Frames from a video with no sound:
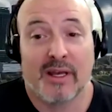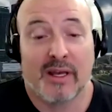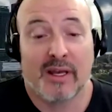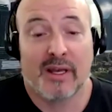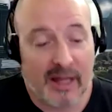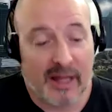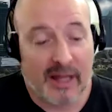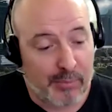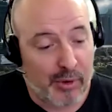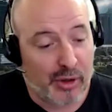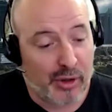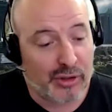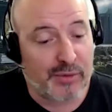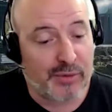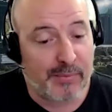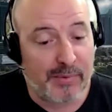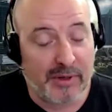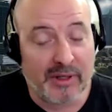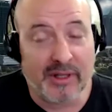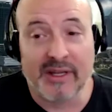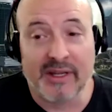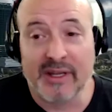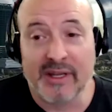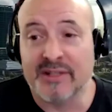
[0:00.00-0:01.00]

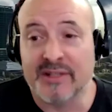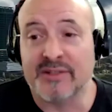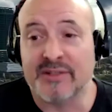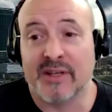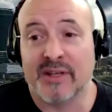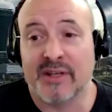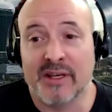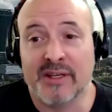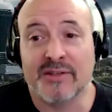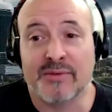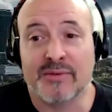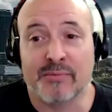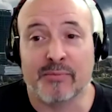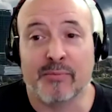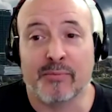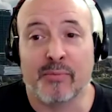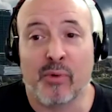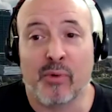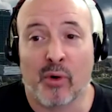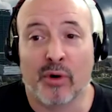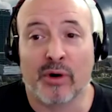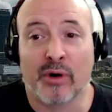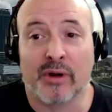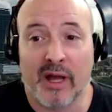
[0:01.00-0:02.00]
Approachability is is
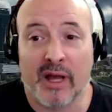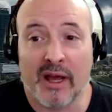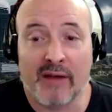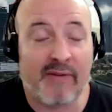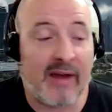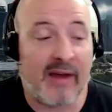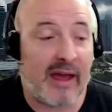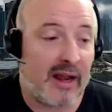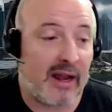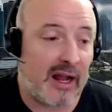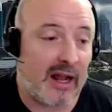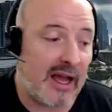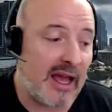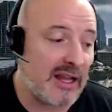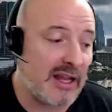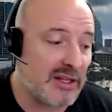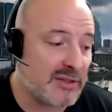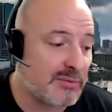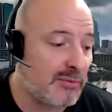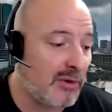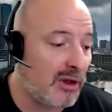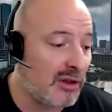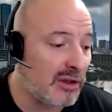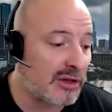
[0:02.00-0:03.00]
important. I've had I had a
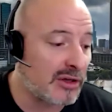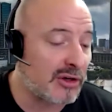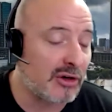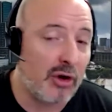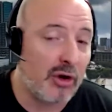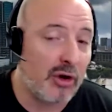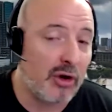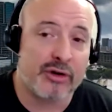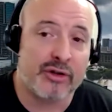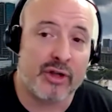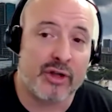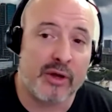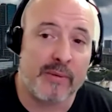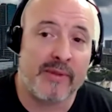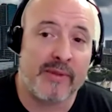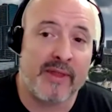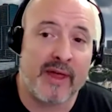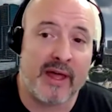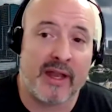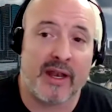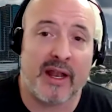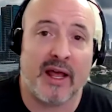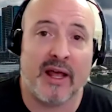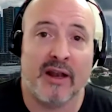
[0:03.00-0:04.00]
small liquor owner tell me
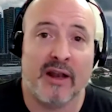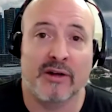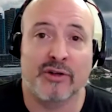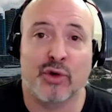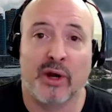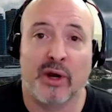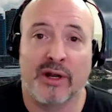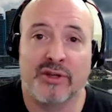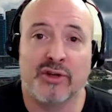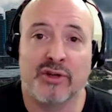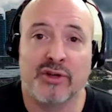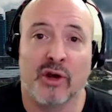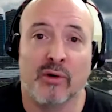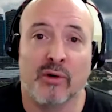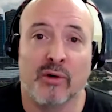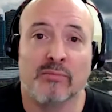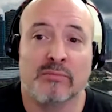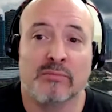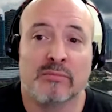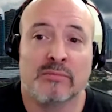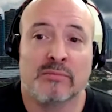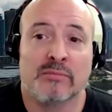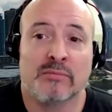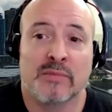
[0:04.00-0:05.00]
that at a trade show.
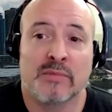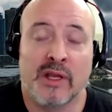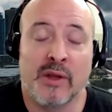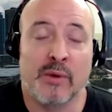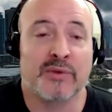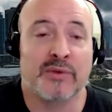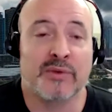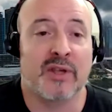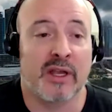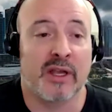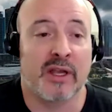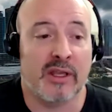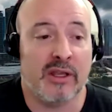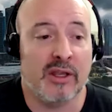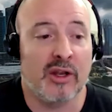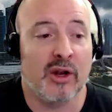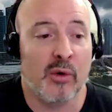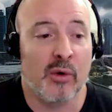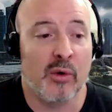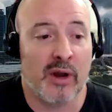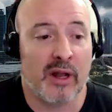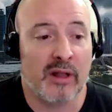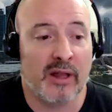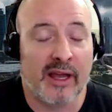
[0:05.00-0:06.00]
He was like, "You know
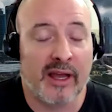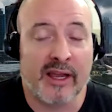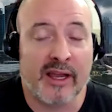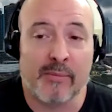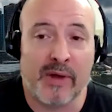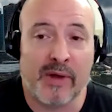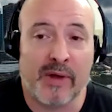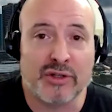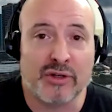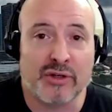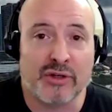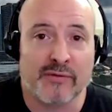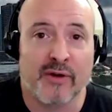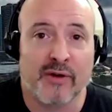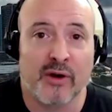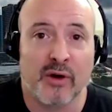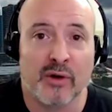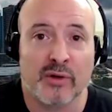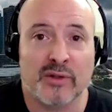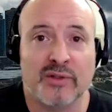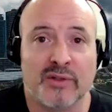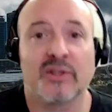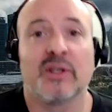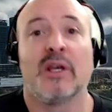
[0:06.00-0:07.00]
what I like about your
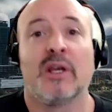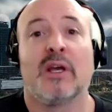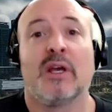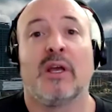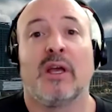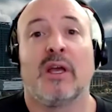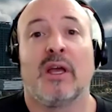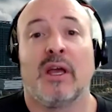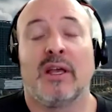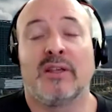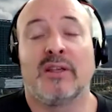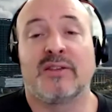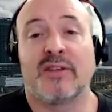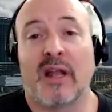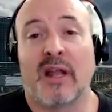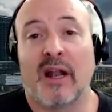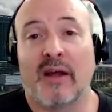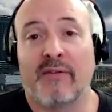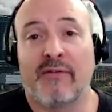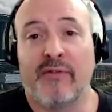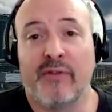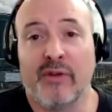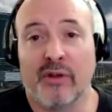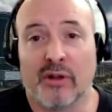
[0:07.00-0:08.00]
folks is that
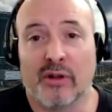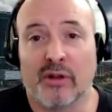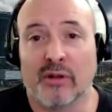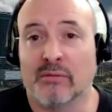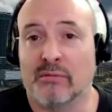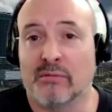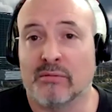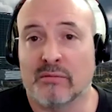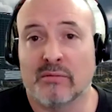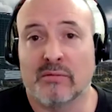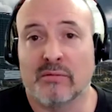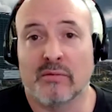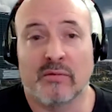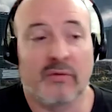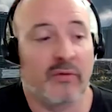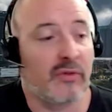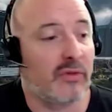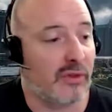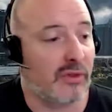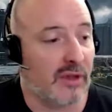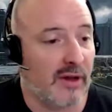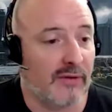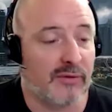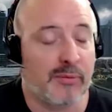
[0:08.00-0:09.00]
I feel
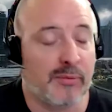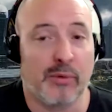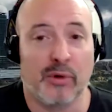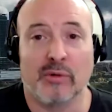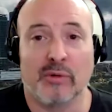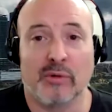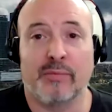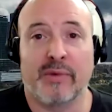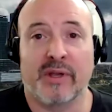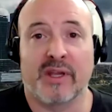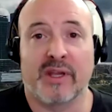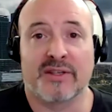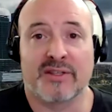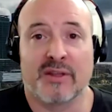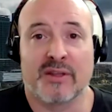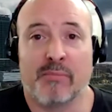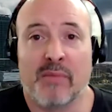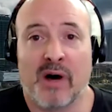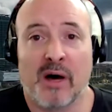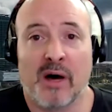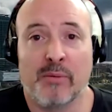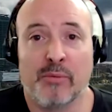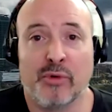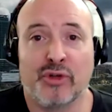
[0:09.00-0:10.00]
comfortable because the
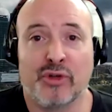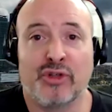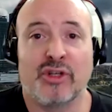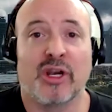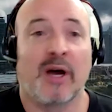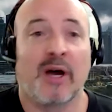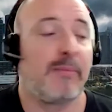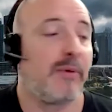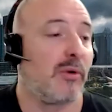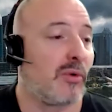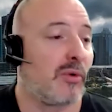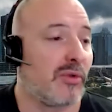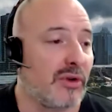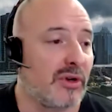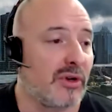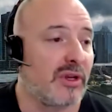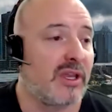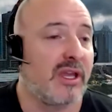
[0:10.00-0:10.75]
mom who's shopping with their